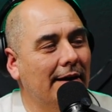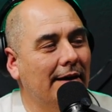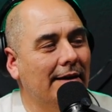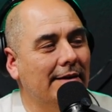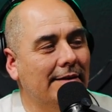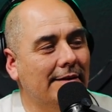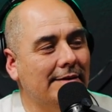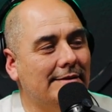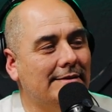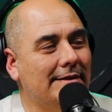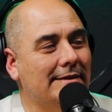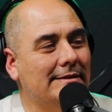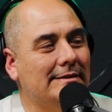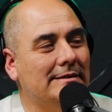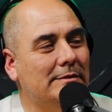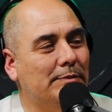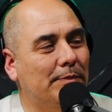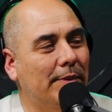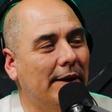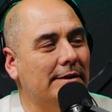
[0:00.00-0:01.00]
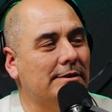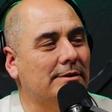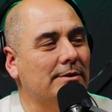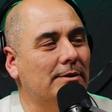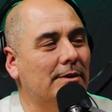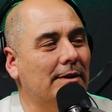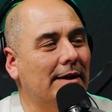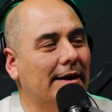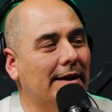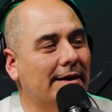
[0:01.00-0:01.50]
in this
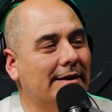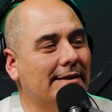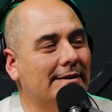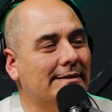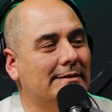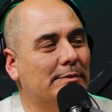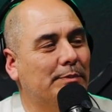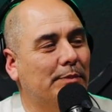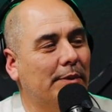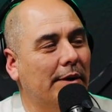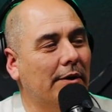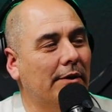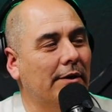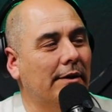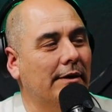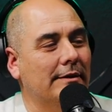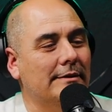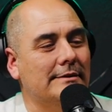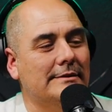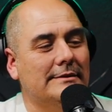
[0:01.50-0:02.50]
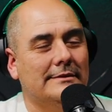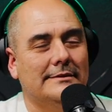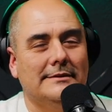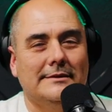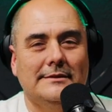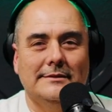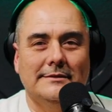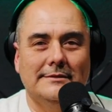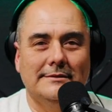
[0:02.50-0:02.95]
special experience